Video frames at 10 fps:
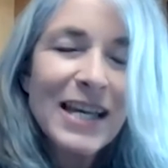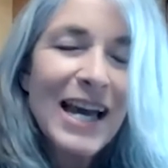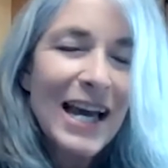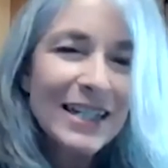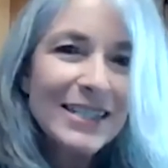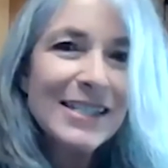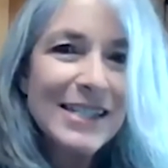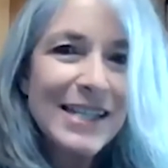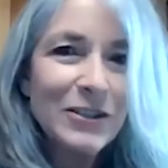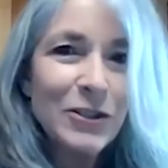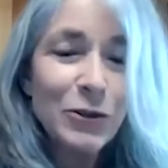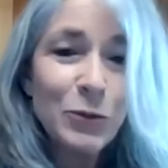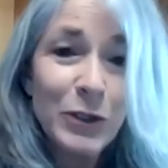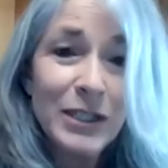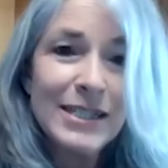Existential
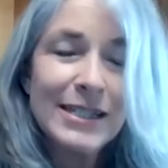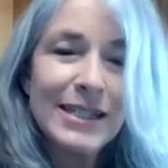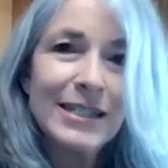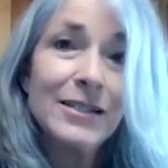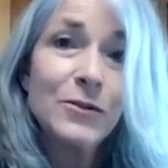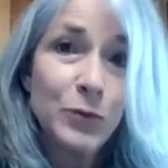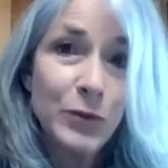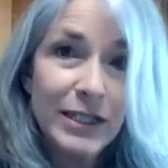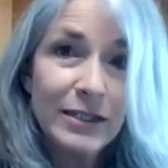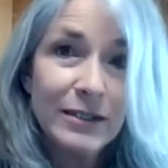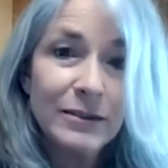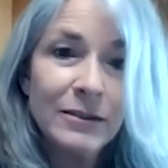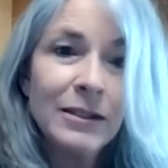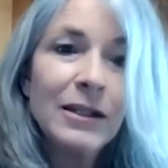risk is real.